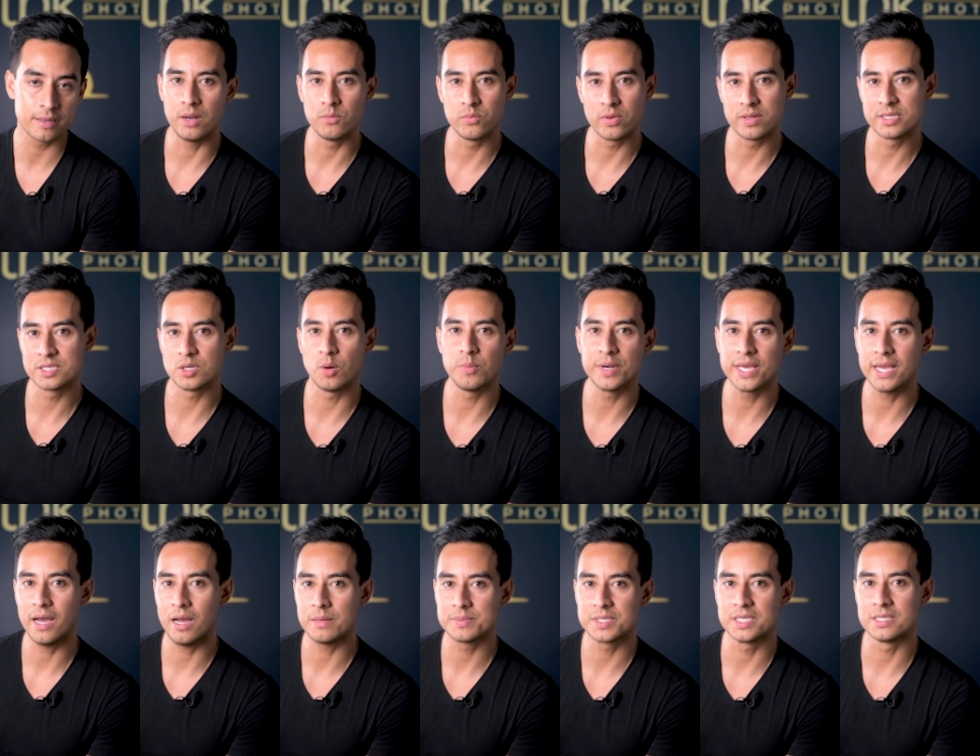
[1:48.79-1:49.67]
And with so
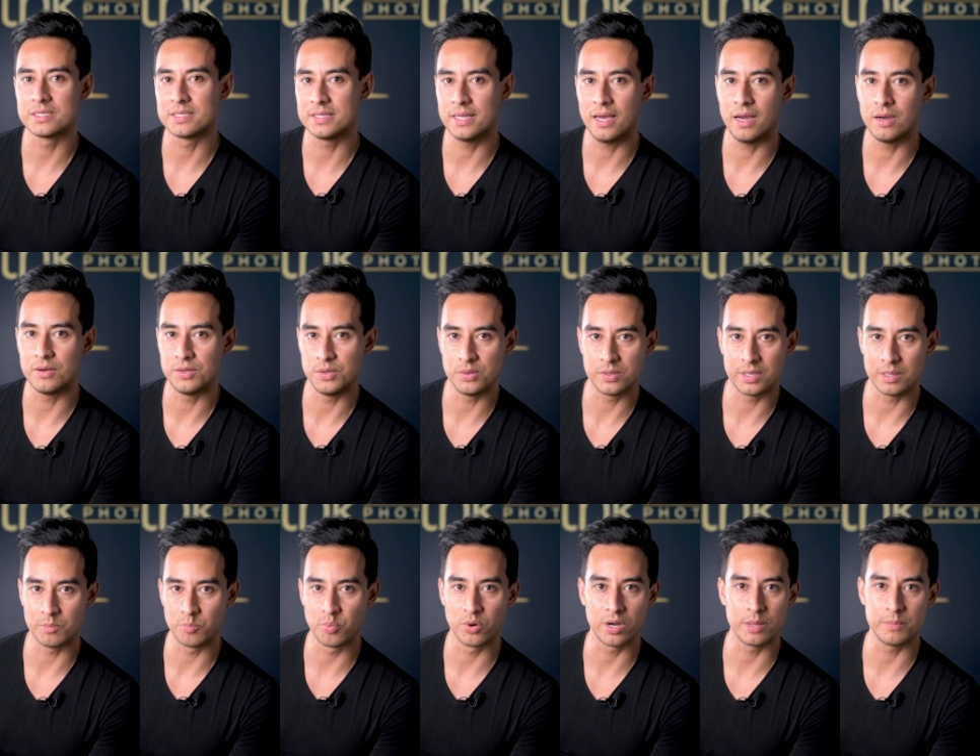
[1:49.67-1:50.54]
many options now, you
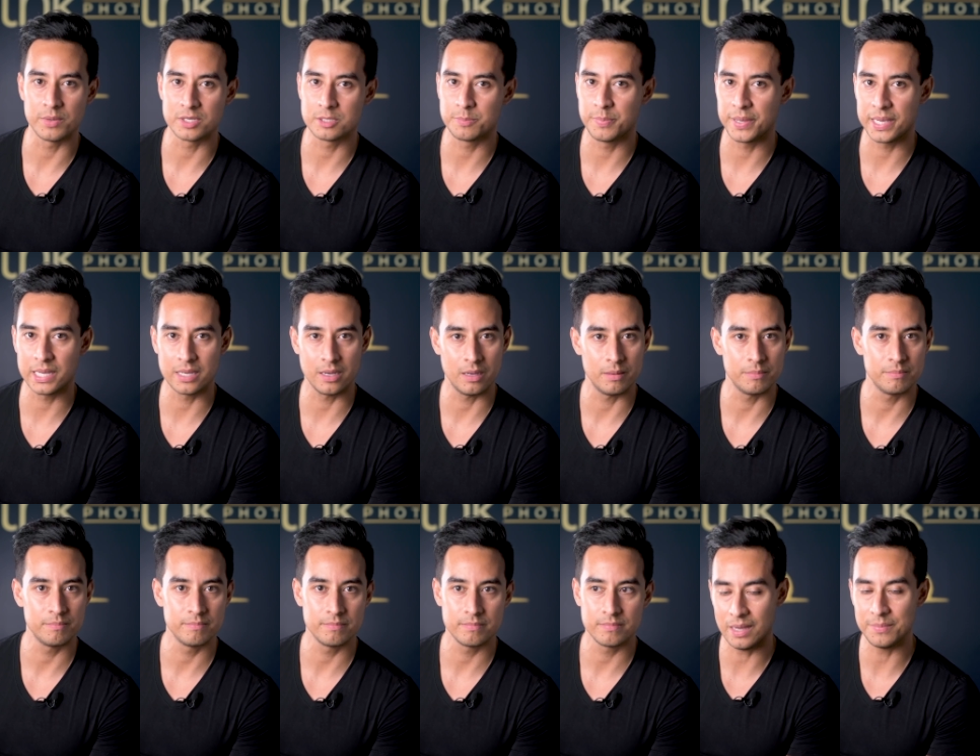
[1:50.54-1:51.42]
can pretty much pick
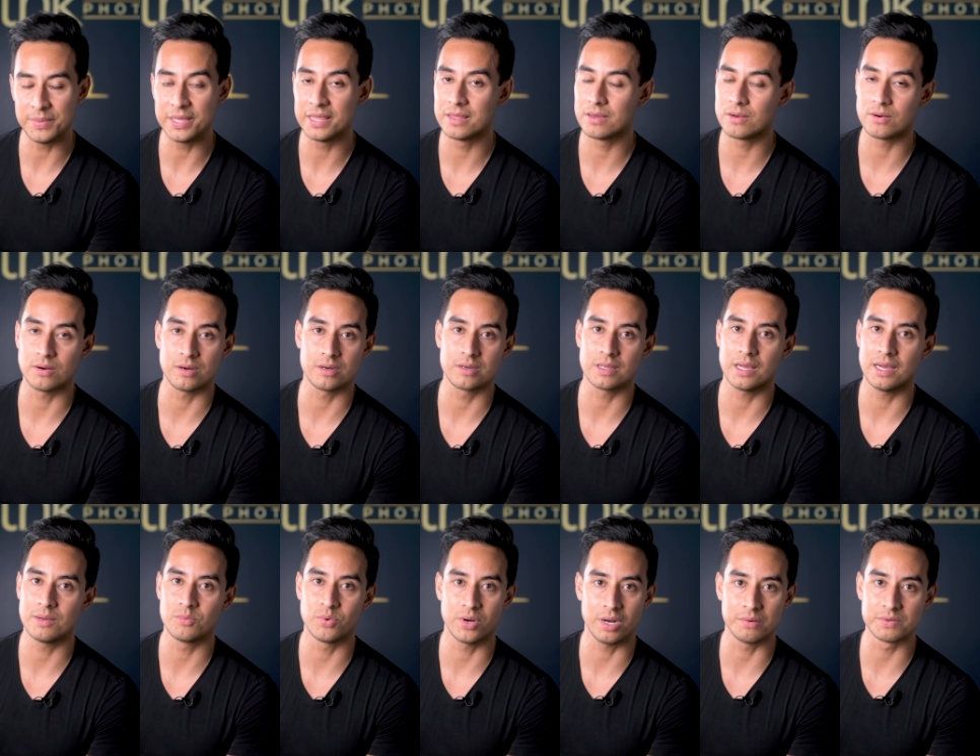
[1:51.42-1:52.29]
up, I mean, there
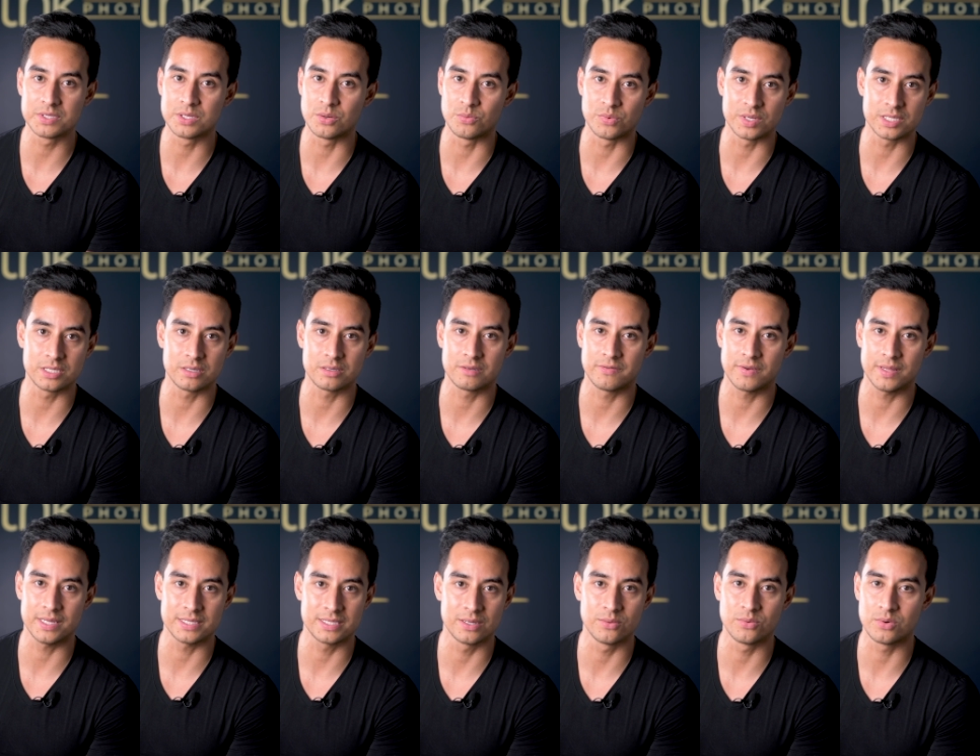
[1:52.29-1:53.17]
are, when I was doing research
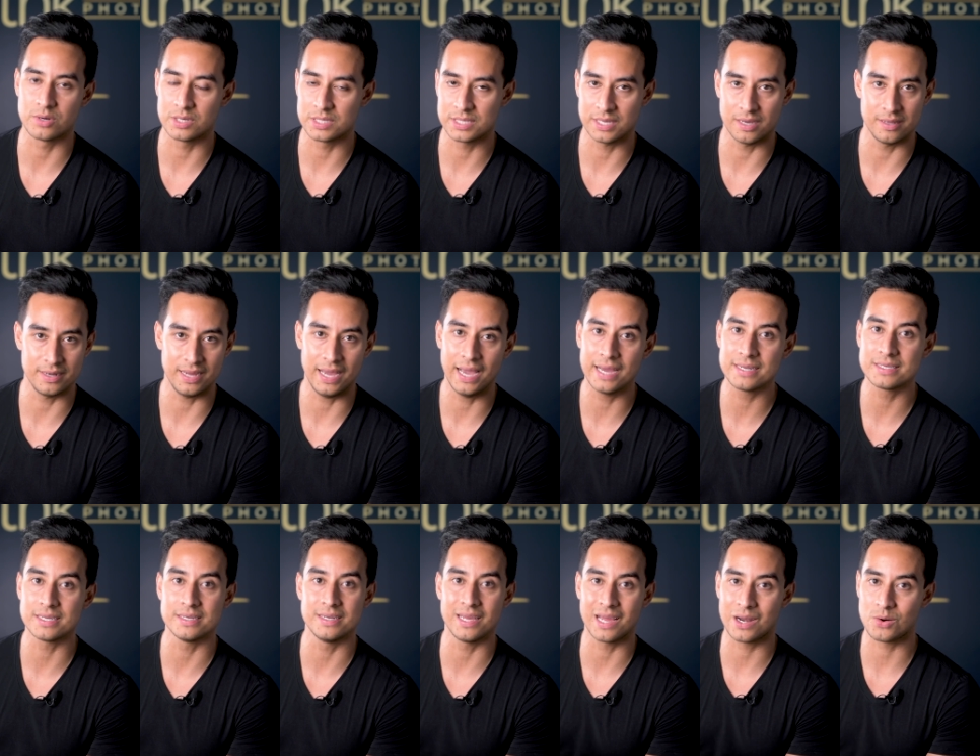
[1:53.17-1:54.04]
for this, there were a ton. I
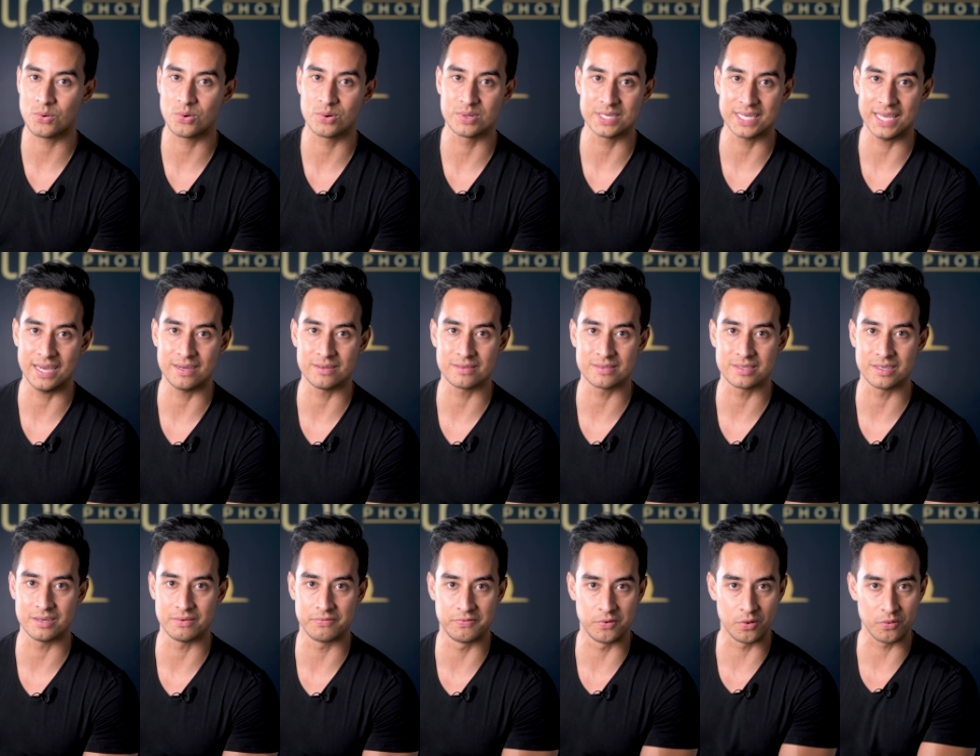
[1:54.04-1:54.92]
had to narrow it down
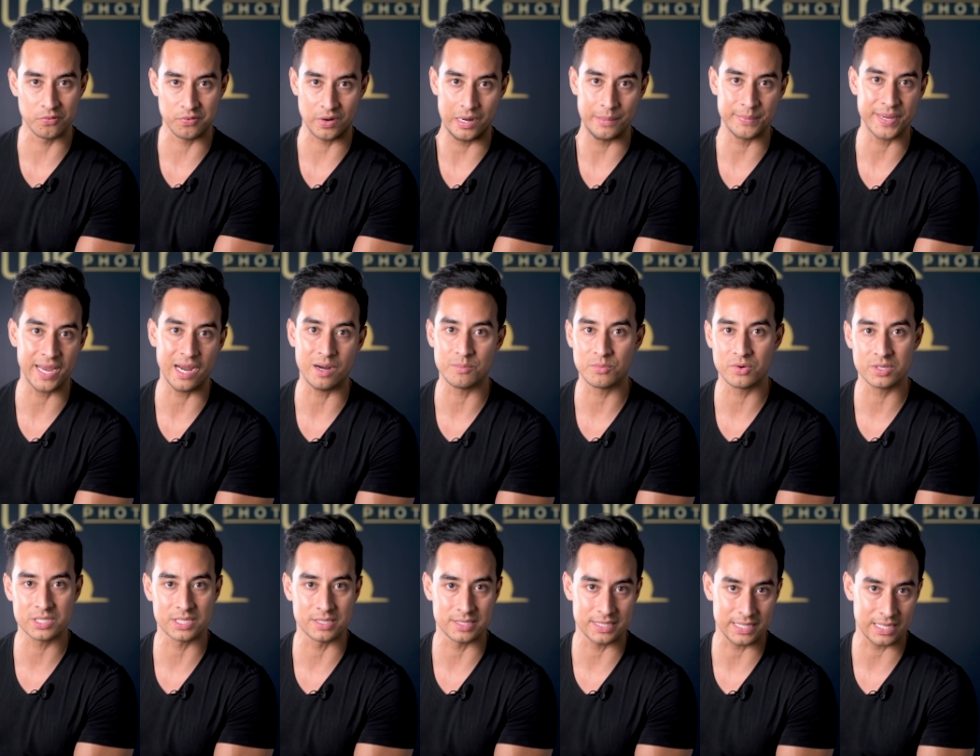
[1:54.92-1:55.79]
to full frame
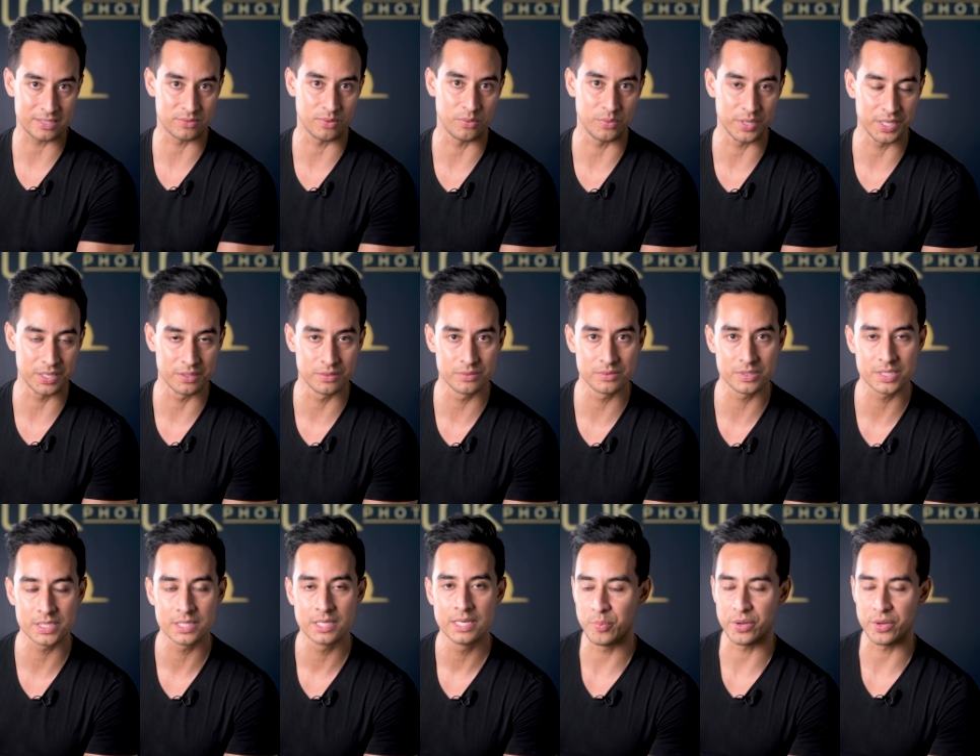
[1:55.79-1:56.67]
cameras because that's what we use.